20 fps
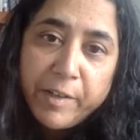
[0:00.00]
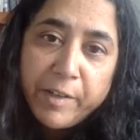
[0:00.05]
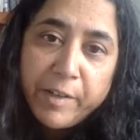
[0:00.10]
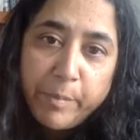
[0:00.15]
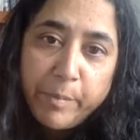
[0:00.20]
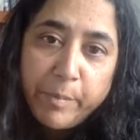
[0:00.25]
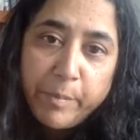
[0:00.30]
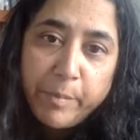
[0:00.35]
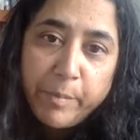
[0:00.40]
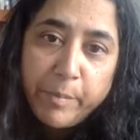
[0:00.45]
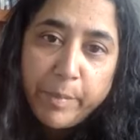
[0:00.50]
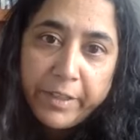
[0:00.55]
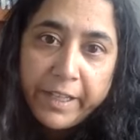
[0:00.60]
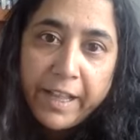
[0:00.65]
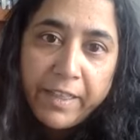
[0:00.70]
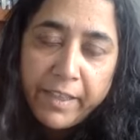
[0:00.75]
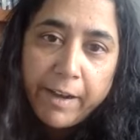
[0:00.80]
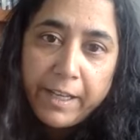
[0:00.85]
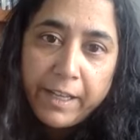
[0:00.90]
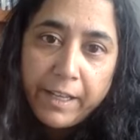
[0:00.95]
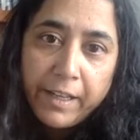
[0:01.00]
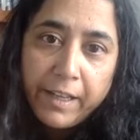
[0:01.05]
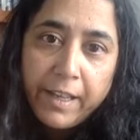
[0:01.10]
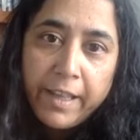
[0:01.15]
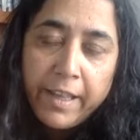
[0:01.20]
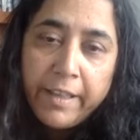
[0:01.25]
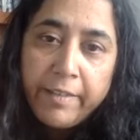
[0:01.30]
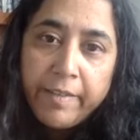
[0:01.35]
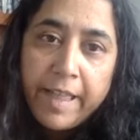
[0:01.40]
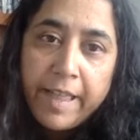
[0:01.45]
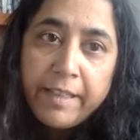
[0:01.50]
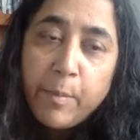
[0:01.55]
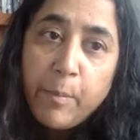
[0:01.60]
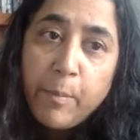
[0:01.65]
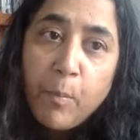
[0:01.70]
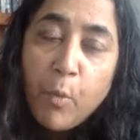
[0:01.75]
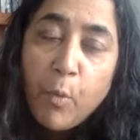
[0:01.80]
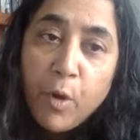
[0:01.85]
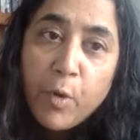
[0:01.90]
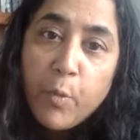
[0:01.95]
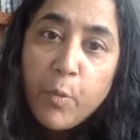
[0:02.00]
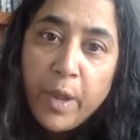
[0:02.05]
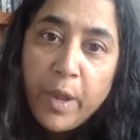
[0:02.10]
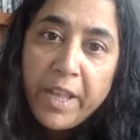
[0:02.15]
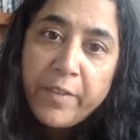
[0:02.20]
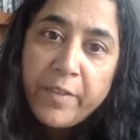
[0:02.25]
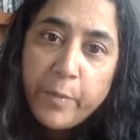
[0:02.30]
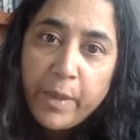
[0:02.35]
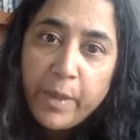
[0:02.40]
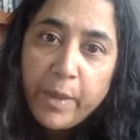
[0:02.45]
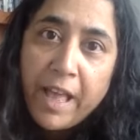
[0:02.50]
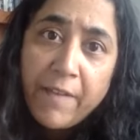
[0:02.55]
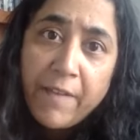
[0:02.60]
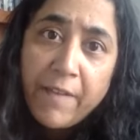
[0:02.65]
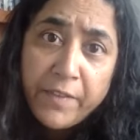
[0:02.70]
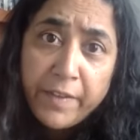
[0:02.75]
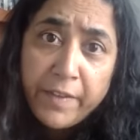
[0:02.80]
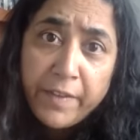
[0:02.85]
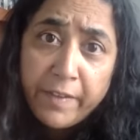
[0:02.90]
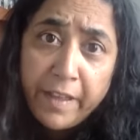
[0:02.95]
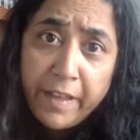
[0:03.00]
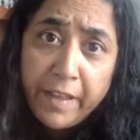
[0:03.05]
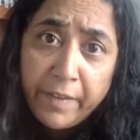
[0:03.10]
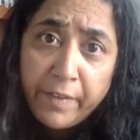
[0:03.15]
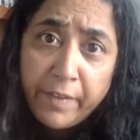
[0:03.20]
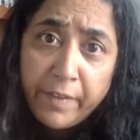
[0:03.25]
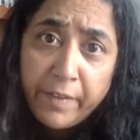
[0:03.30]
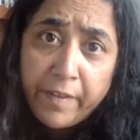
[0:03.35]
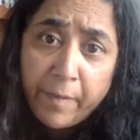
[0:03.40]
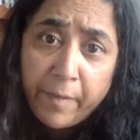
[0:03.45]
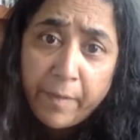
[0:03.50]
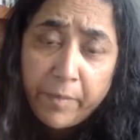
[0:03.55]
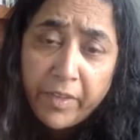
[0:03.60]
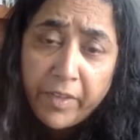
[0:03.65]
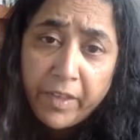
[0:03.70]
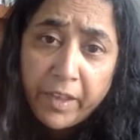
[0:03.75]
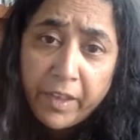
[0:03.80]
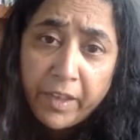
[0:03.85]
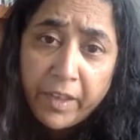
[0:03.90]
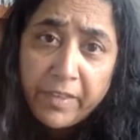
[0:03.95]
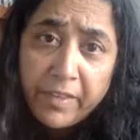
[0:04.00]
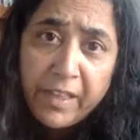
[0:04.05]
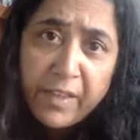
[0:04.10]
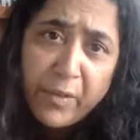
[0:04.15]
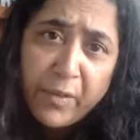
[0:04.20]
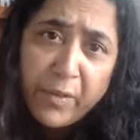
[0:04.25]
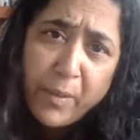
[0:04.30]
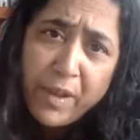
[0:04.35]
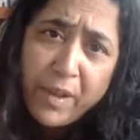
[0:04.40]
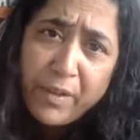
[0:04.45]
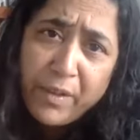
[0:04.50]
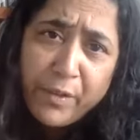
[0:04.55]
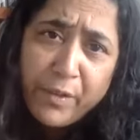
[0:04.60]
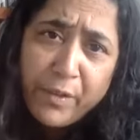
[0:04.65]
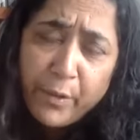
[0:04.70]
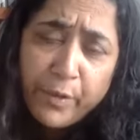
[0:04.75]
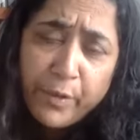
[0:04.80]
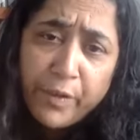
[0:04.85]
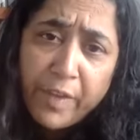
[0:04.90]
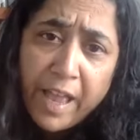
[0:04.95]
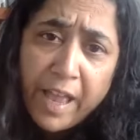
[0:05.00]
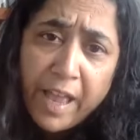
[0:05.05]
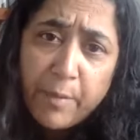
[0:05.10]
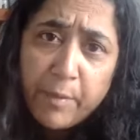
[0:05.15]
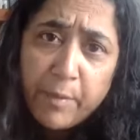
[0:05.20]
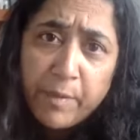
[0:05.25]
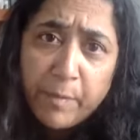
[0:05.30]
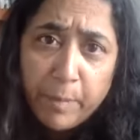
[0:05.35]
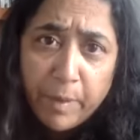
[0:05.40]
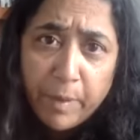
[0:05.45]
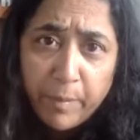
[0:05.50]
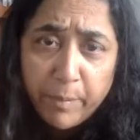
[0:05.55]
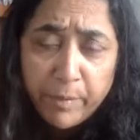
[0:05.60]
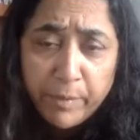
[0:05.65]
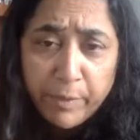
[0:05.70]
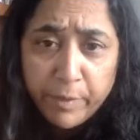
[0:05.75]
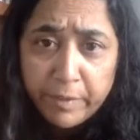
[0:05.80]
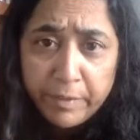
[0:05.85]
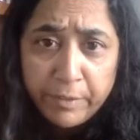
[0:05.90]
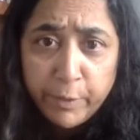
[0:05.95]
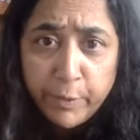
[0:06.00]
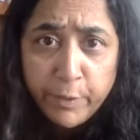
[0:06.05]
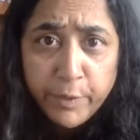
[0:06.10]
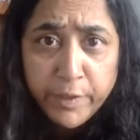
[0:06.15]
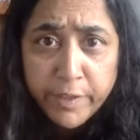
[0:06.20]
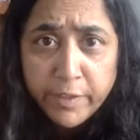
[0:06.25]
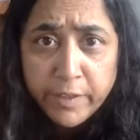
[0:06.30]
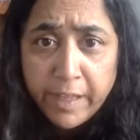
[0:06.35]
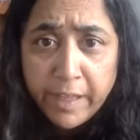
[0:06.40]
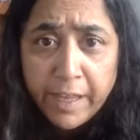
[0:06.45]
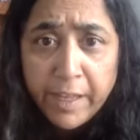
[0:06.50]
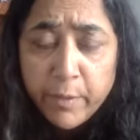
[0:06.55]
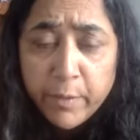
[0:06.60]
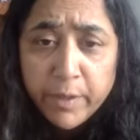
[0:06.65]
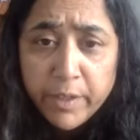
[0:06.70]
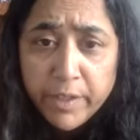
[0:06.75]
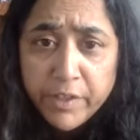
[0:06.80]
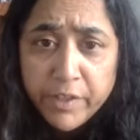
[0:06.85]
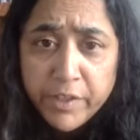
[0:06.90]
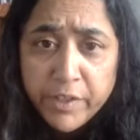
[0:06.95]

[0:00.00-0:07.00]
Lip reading: building. I think writing is like the more ways we have to say something. That's why it's so sad when people lose their language.